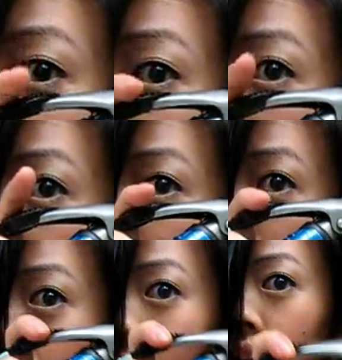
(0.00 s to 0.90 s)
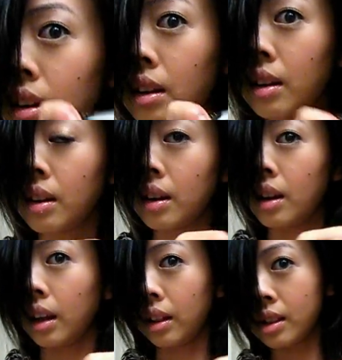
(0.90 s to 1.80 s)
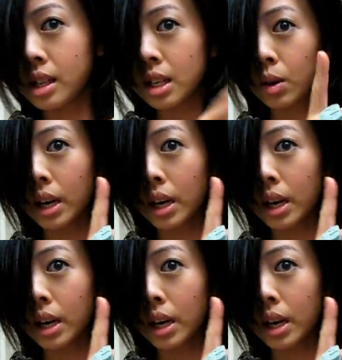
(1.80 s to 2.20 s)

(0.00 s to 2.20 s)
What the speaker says: curling iron. And this is